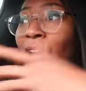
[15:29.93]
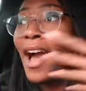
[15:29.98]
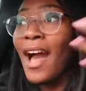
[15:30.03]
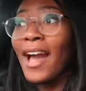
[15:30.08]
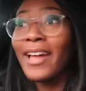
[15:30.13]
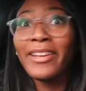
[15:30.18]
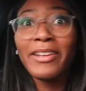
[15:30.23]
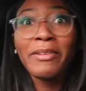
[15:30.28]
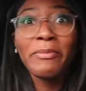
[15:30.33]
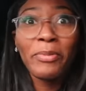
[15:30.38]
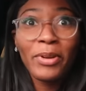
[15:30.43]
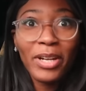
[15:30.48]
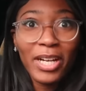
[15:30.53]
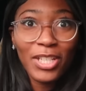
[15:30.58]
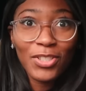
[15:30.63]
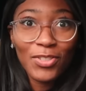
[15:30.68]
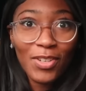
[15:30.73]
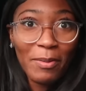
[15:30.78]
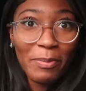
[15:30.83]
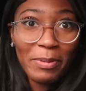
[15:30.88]
I didn't bring a
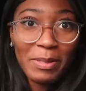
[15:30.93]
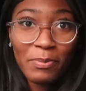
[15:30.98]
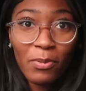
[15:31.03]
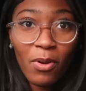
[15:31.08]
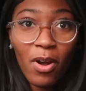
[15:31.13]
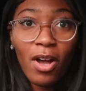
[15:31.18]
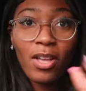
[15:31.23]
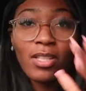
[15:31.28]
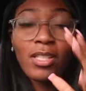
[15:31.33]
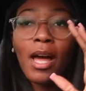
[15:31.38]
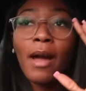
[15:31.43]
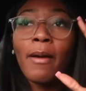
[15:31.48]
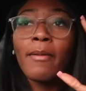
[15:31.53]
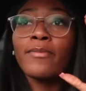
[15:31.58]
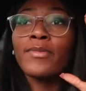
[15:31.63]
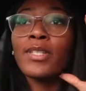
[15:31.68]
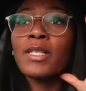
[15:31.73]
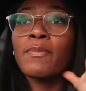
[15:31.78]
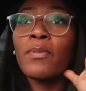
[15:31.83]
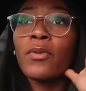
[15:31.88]
strapless bra, so
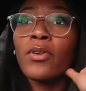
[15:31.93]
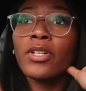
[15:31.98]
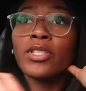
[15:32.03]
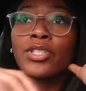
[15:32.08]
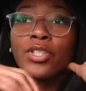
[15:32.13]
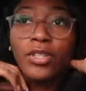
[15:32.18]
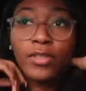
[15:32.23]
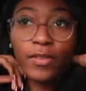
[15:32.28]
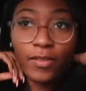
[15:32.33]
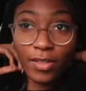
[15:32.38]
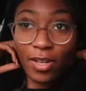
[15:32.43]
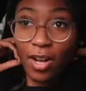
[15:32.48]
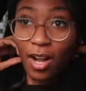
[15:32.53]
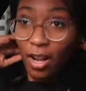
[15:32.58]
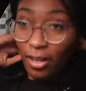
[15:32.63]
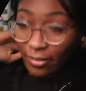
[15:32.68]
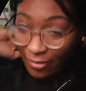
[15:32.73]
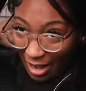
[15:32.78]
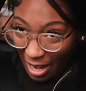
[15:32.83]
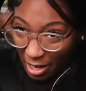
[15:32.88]
I'm just borrowed Joseph's
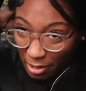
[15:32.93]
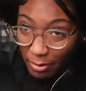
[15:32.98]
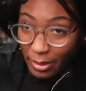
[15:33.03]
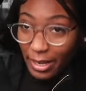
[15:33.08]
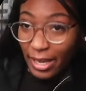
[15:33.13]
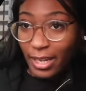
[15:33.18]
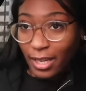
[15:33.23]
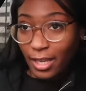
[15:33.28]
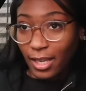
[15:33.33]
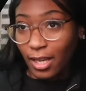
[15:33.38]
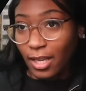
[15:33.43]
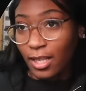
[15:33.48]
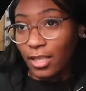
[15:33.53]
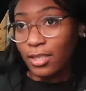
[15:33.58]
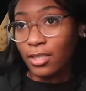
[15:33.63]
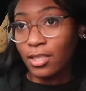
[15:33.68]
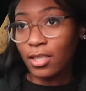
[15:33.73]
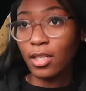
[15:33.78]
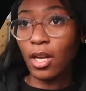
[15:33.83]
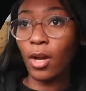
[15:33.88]
car right quick
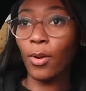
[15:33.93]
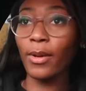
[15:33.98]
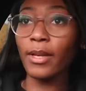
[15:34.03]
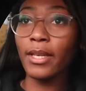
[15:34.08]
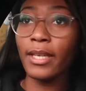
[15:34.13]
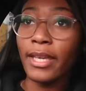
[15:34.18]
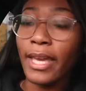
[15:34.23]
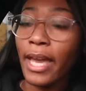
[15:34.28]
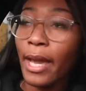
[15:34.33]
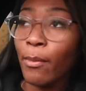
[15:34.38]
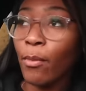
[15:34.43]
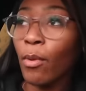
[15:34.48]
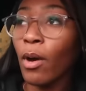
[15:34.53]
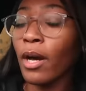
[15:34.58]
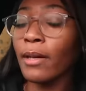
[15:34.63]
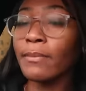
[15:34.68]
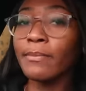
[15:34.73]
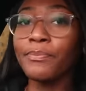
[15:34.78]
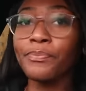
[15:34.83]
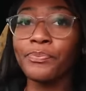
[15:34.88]
to go and get
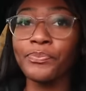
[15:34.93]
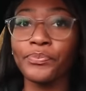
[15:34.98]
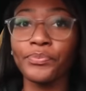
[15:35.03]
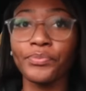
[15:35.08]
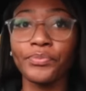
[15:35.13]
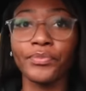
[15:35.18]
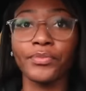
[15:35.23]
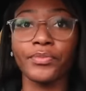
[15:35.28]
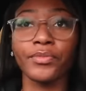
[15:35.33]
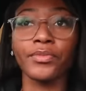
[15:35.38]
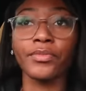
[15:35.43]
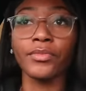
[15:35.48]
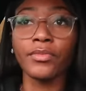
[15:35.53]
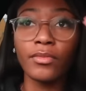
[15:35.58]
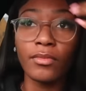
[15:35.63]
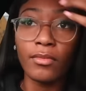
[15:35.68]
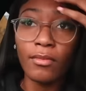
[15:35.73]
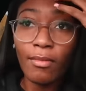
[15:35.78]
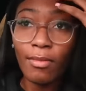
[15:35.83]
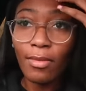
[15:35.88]
one.
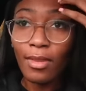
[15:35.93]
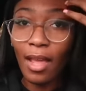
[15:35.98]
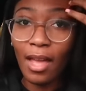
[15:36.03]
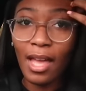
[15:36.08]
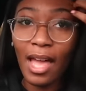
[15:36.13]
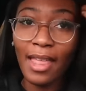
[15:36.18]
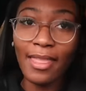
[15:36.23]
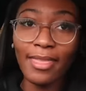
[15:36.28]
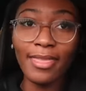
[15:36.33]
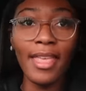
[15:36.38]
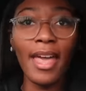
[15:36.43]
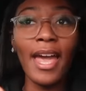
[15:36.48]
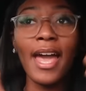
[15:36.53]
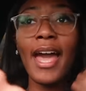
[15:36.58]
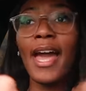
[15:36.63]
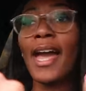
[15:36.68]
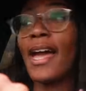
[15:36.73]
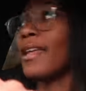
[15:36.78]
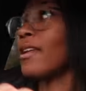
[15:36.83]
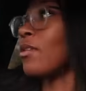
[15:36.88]
And
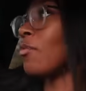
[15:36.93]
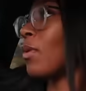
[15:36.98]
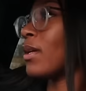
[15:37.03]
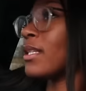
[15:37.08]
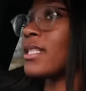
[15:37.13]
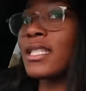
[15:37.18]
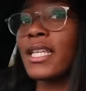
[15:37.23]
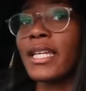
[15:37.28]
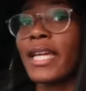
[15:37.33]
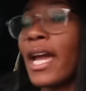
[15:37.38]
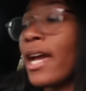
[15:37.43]
then once I